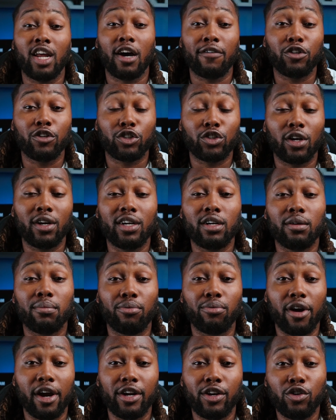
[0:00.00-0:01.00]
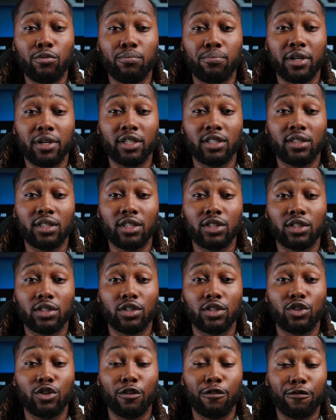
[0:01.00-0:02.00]
Now, if you're starting a brand new business,
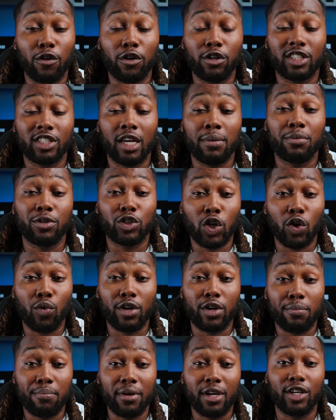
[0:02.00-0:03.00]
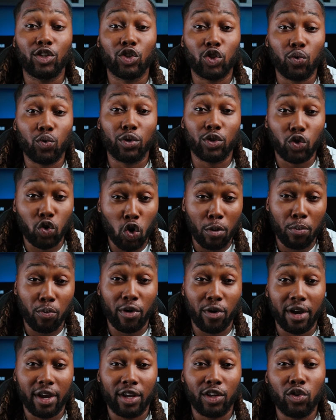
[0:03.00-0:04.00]
your first step is going to be to
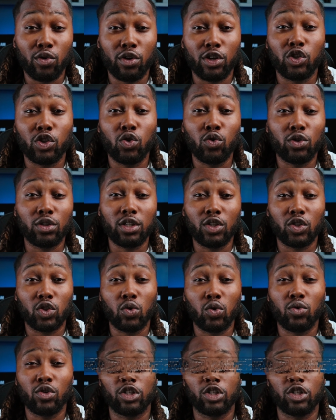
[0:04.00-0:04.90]
incorporate. And you can usually do